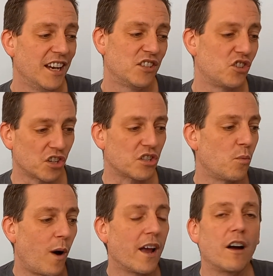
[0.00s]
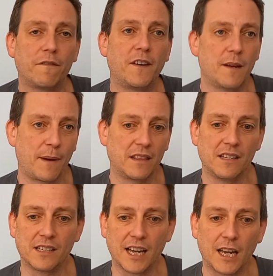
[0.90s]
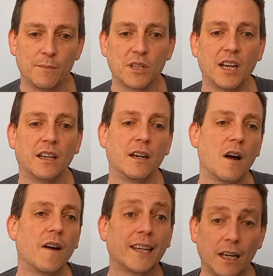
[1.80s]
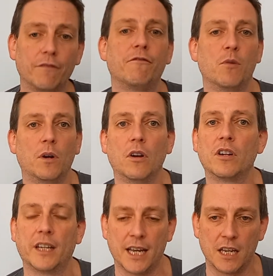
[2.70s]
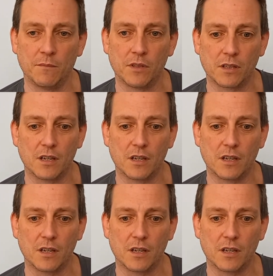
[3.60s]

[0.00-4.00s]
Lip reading: just the way I feel about these games. And I get through a lot of games.